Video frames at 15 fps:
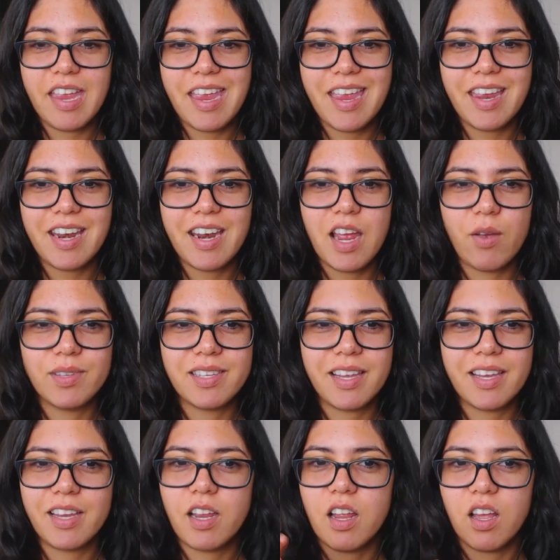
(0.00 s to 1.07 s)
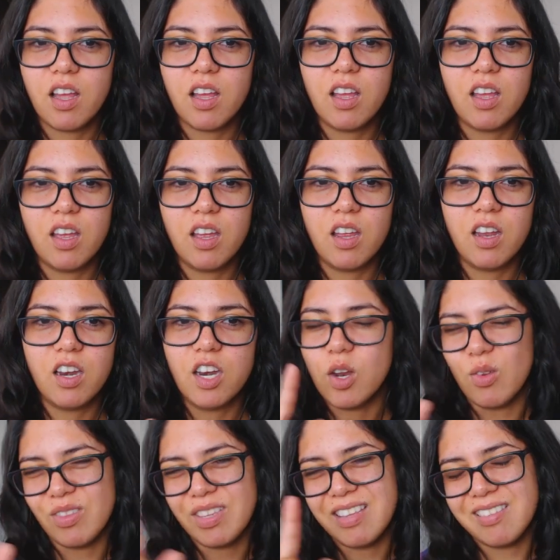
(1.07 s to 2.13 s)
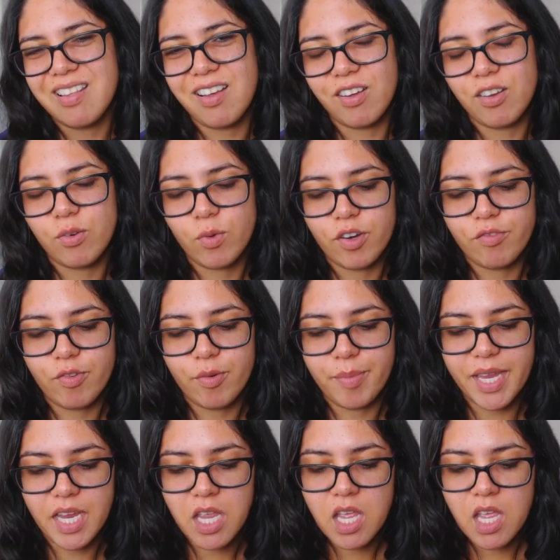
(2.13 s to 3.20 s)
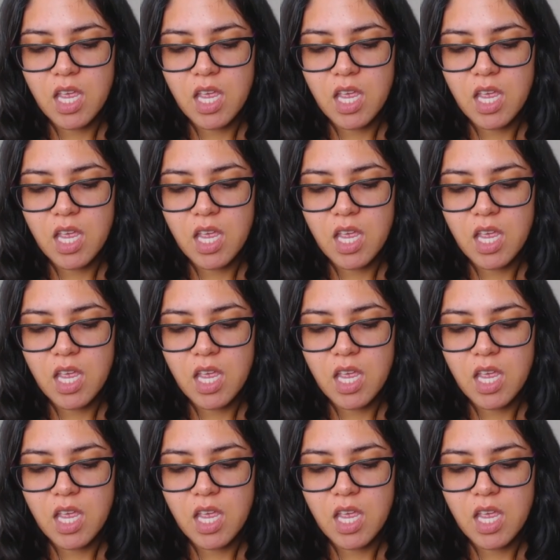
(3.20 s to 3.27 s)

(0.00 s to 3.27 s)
And I was like, no, that's not going to work for me.